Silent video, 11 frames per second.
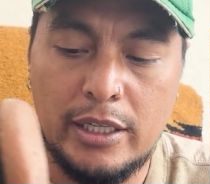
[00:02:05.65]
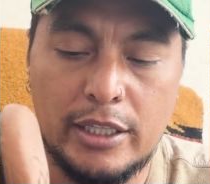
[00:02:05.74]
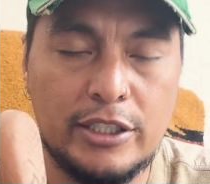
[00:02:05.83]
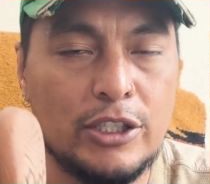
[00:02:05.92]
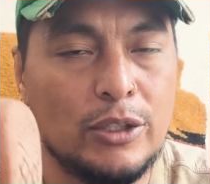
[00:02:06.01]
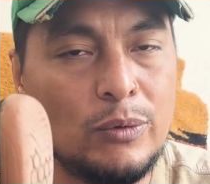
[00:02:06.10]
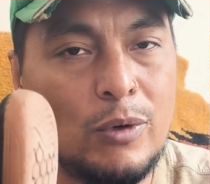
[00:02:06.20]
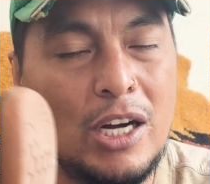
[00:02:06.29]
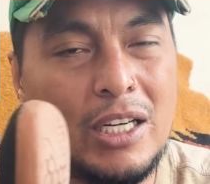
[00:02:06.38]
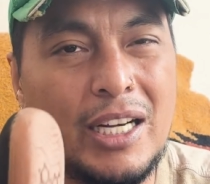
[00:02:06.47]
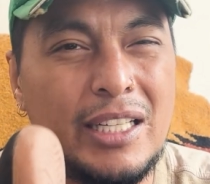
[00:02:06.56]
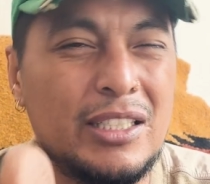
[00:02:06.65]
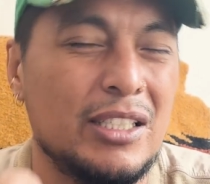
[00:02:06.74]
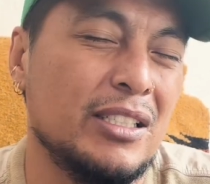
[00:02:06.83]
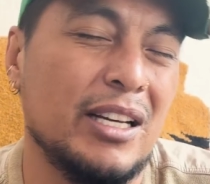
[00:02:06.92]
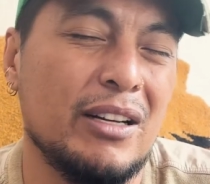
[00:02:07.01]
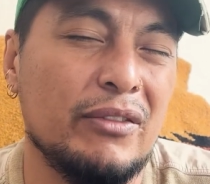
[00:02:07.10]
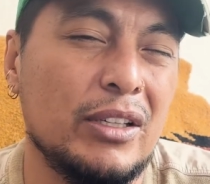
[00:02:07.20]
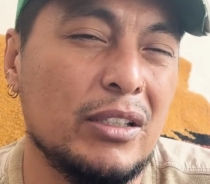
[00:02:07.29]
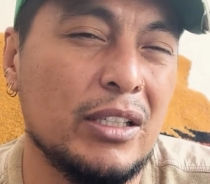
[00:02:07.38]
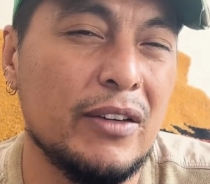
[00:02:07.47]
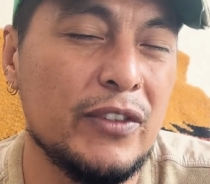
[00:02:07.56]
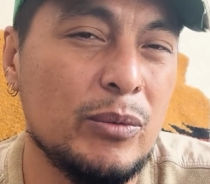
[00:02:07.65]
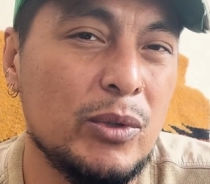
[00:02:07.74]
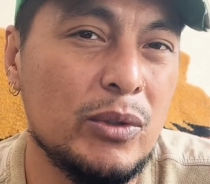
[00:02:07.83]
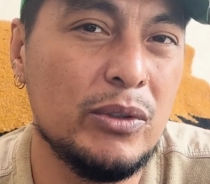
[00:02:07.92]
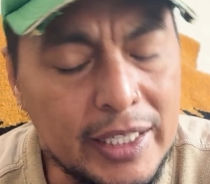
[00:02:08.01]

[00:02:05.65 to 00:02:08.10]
a certain rock does feel uncomfortable.